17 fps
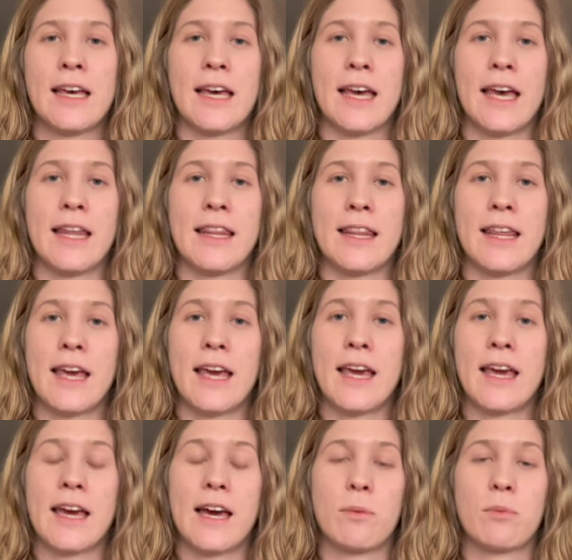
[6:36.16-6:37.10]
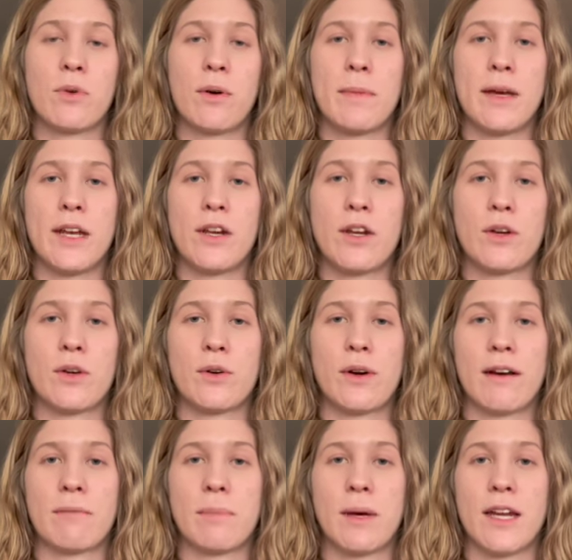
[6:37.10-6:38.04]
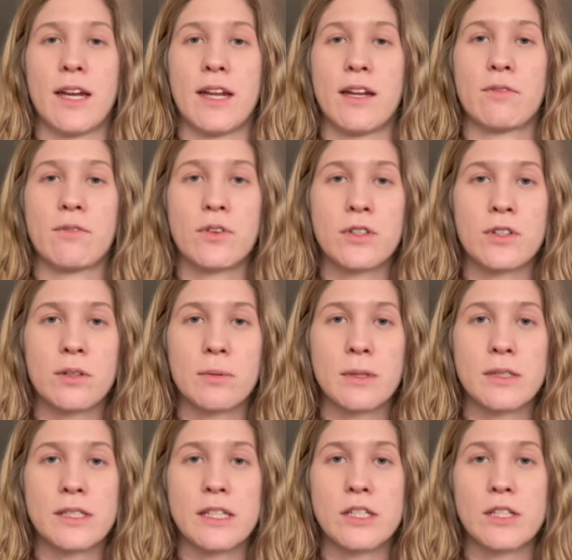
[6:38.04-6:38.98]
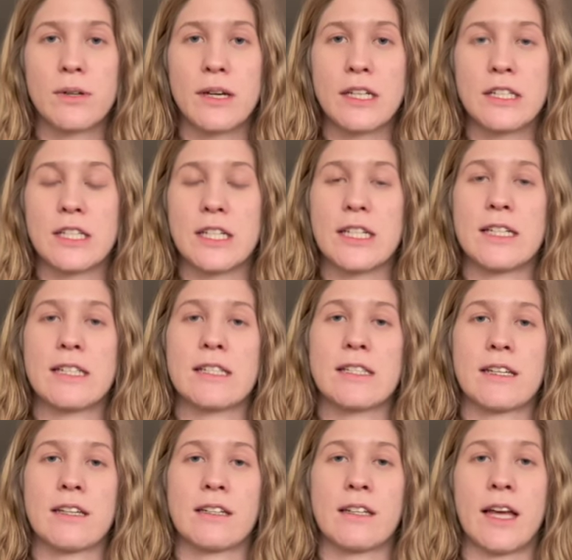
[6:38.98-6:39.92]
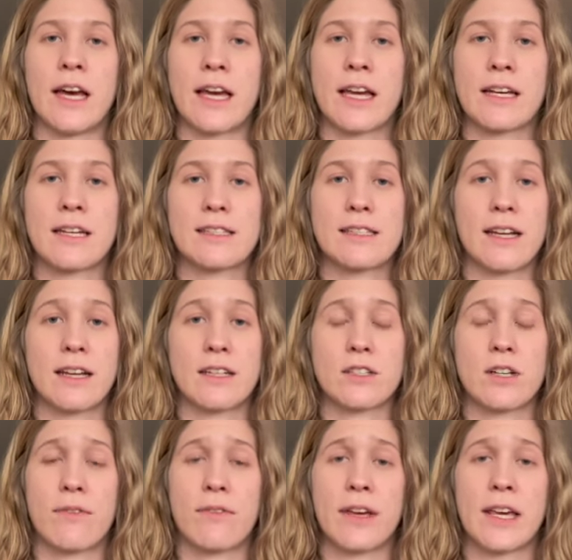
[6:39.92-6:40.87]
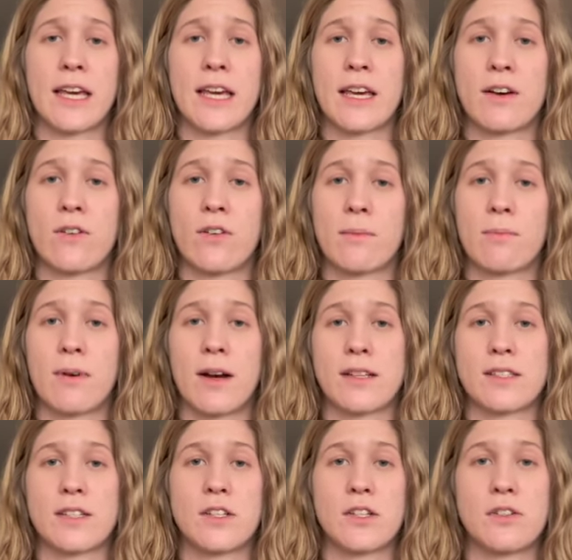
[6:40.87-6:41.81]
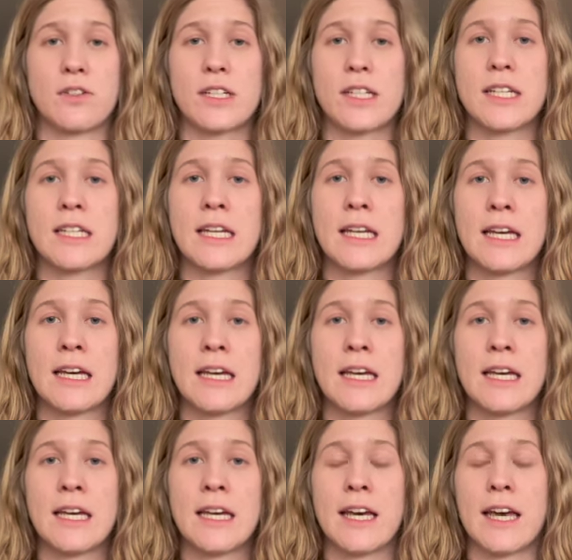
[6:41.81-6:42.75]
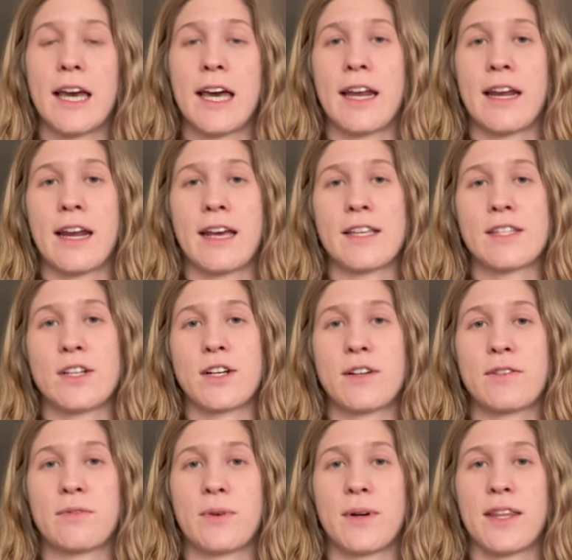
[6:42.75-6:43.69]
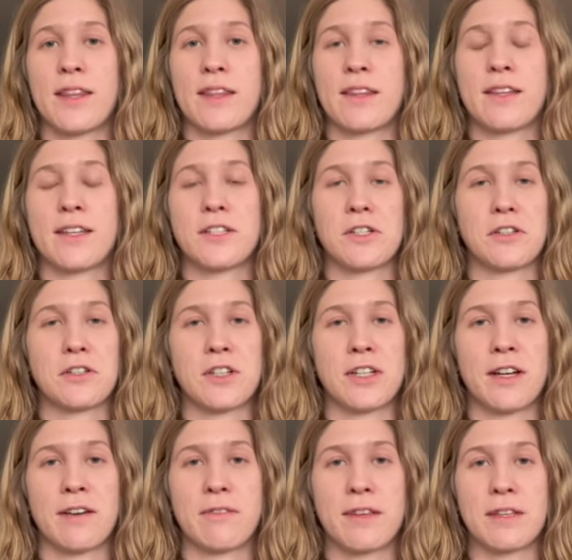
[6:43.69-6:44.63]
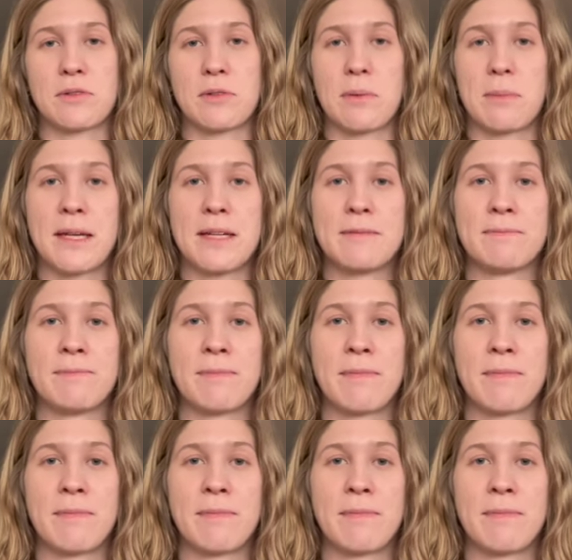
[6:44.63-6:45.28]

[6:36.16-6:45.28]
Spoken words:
And they help women who have been in vulnerable situations like sex trafficking or prostitution. And I serve with the children of these women.